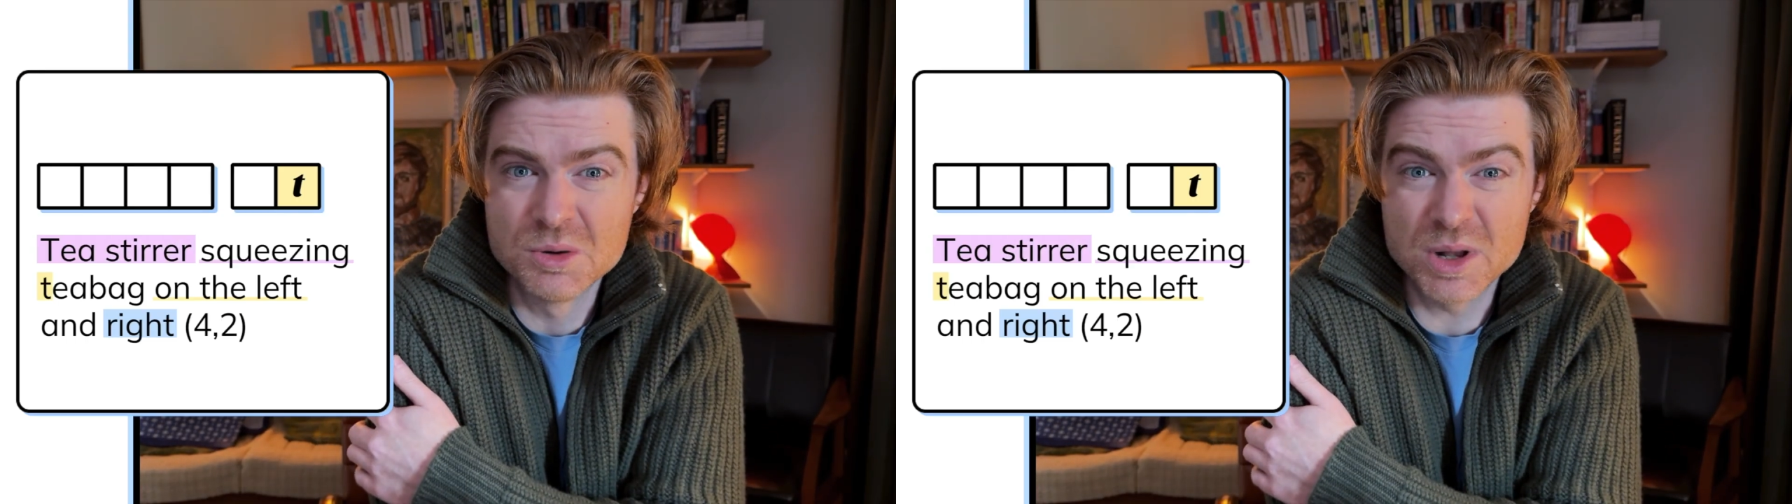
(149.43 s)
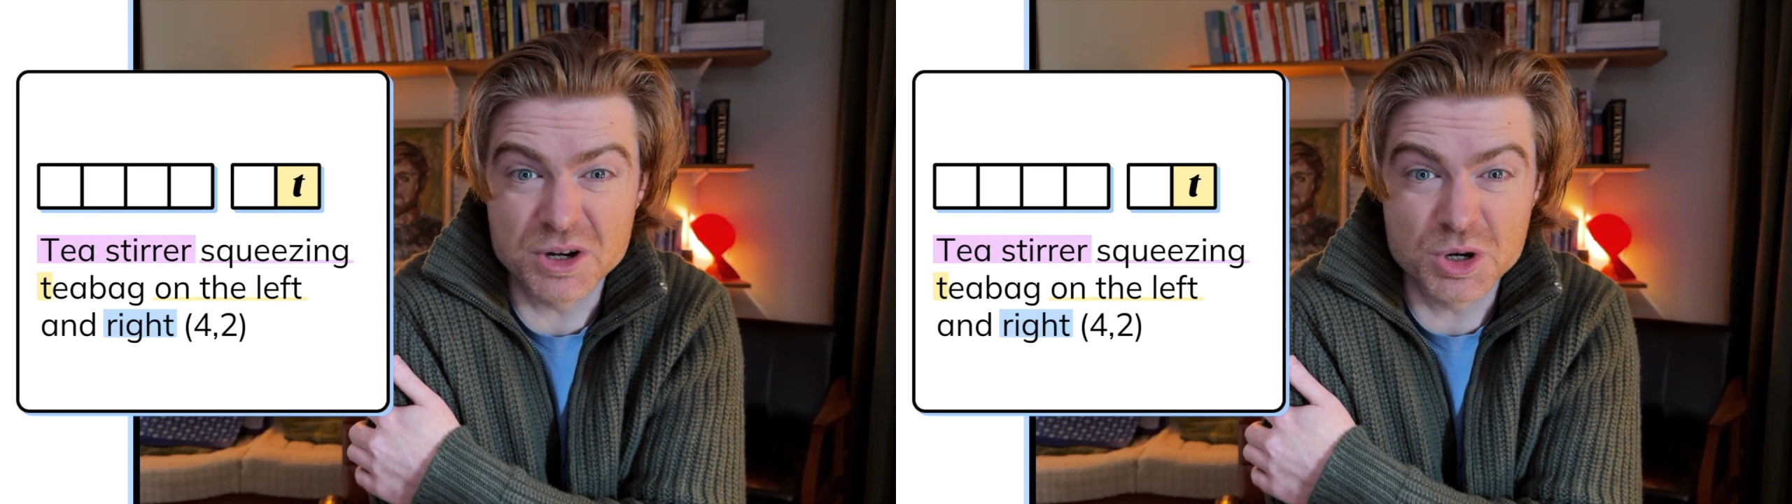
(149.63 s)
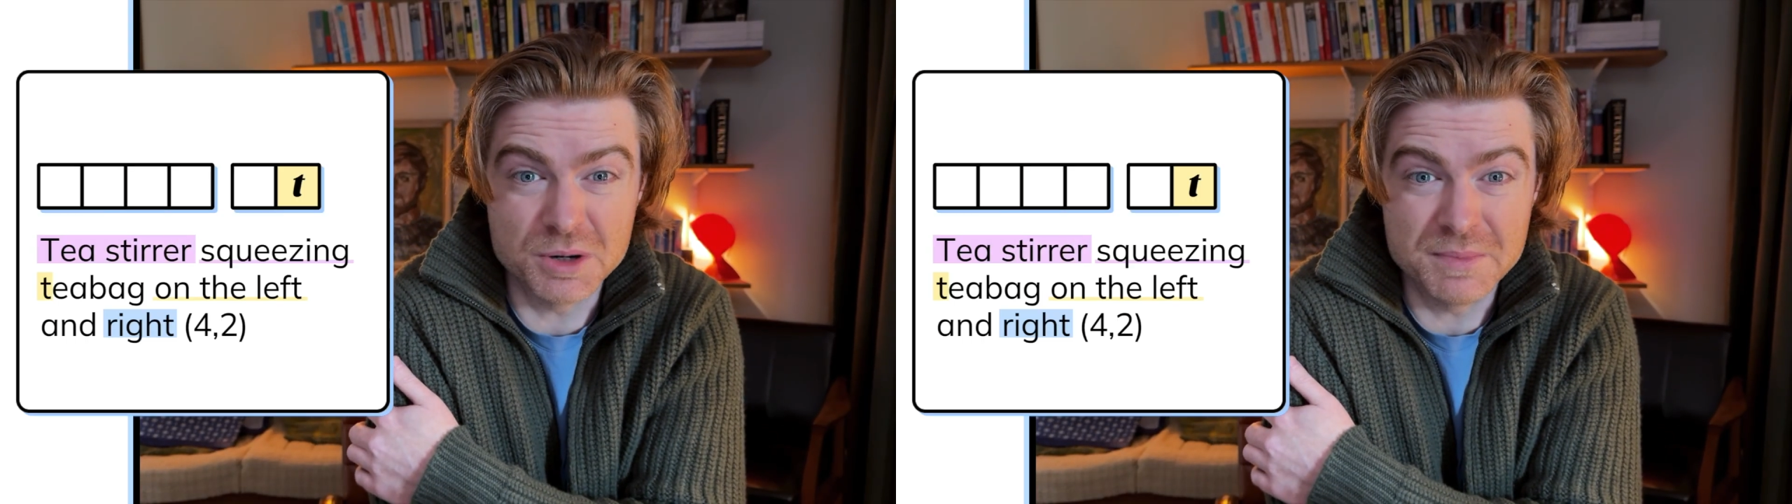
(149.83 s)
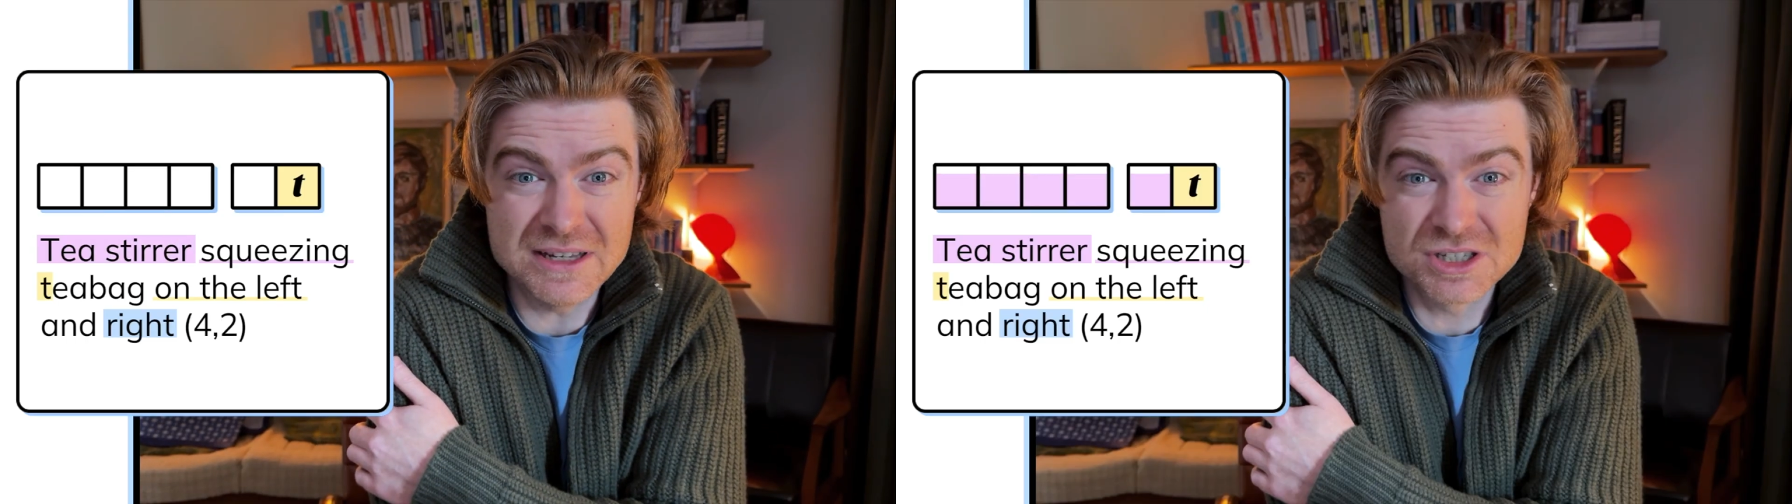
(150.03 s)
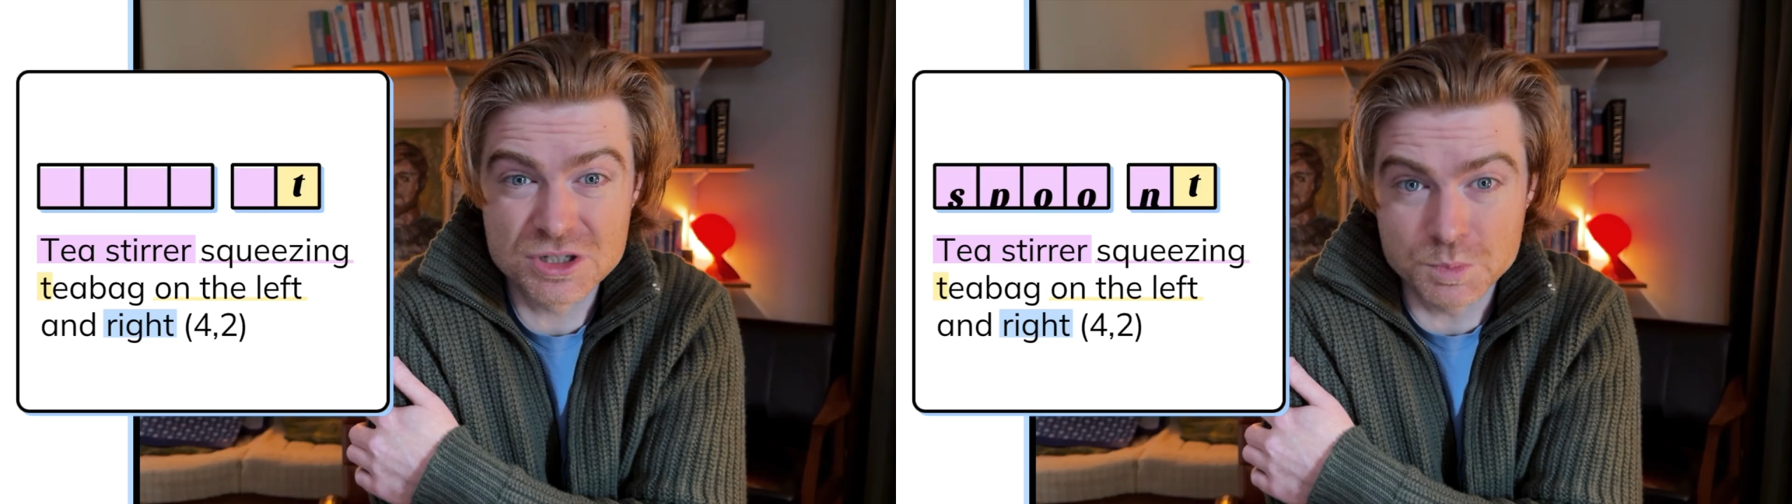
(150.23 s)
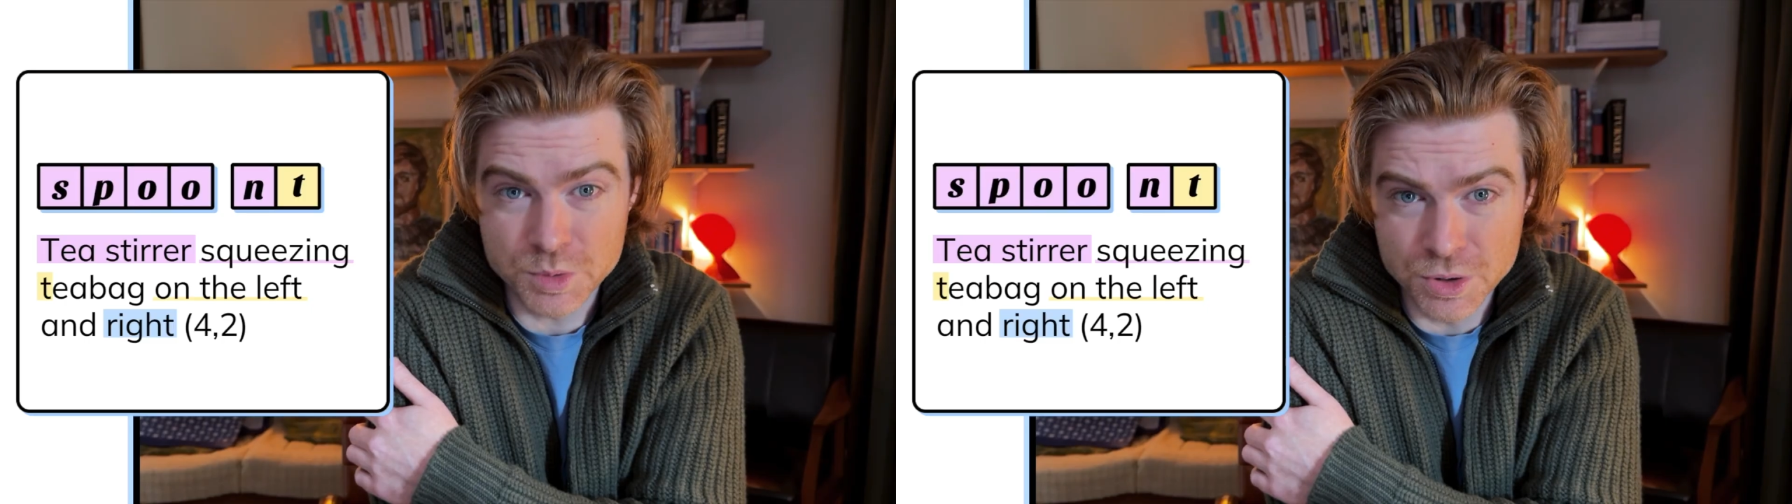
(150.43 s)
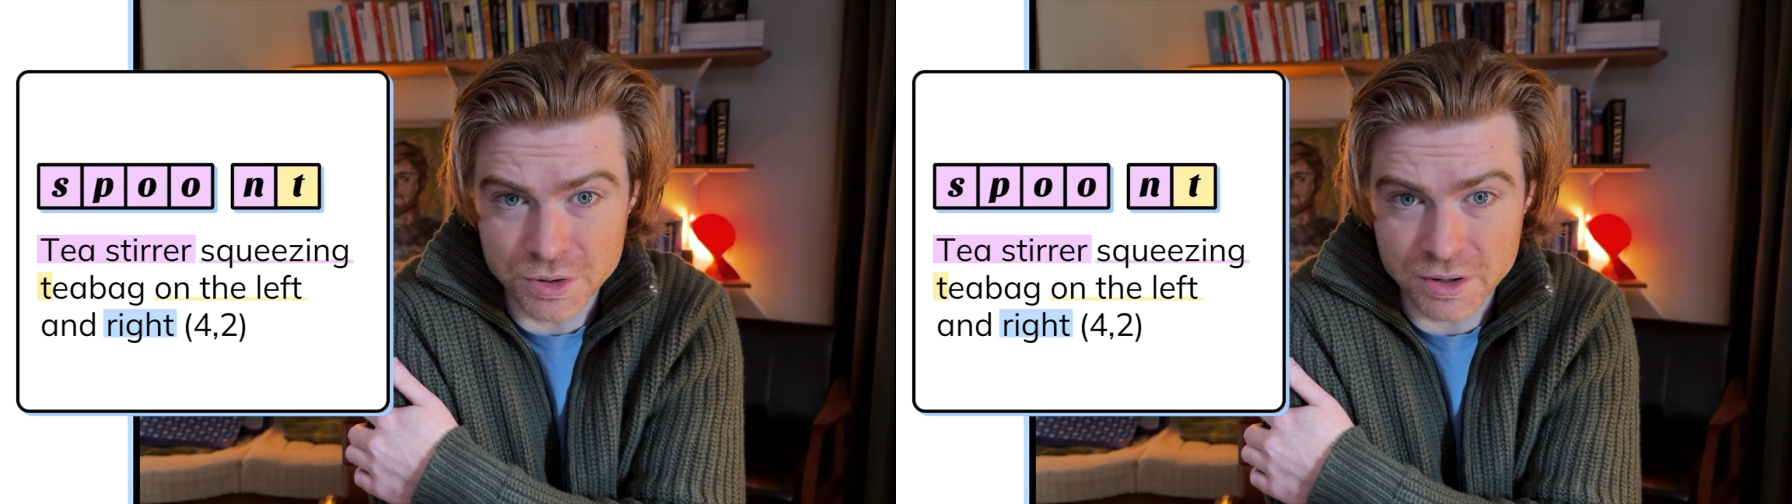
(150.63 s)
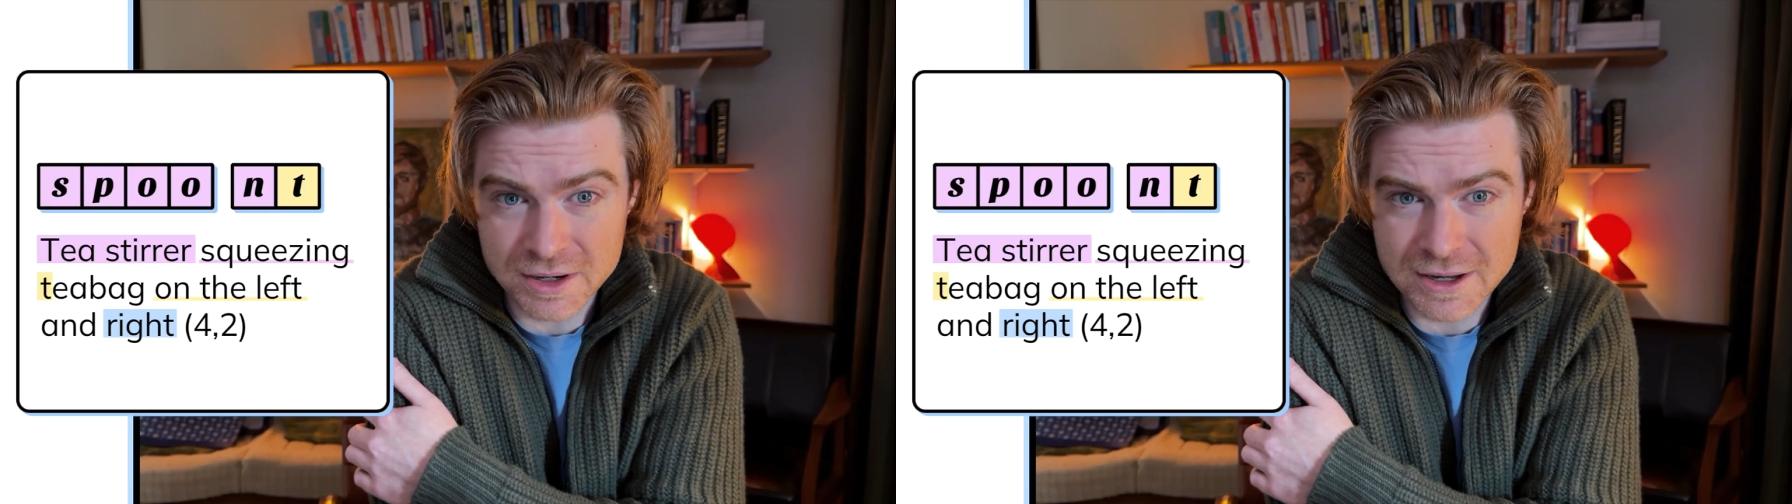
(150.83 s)
Well, it could be
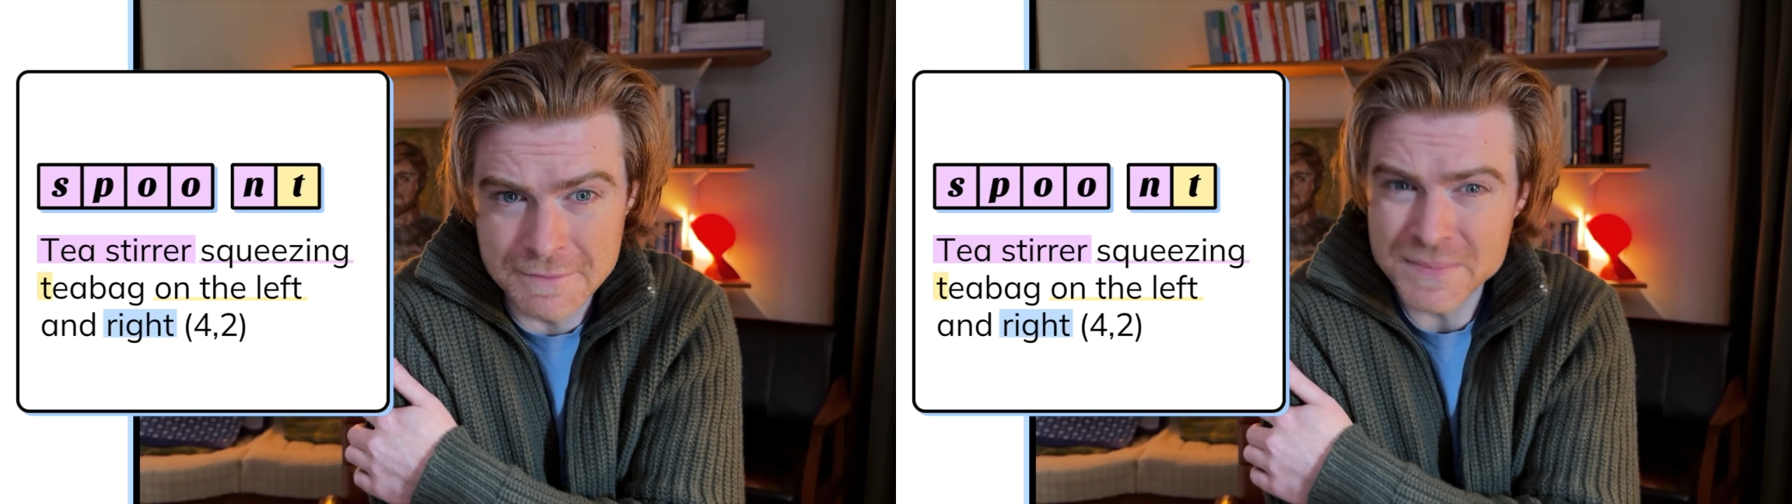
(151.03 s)
spoon.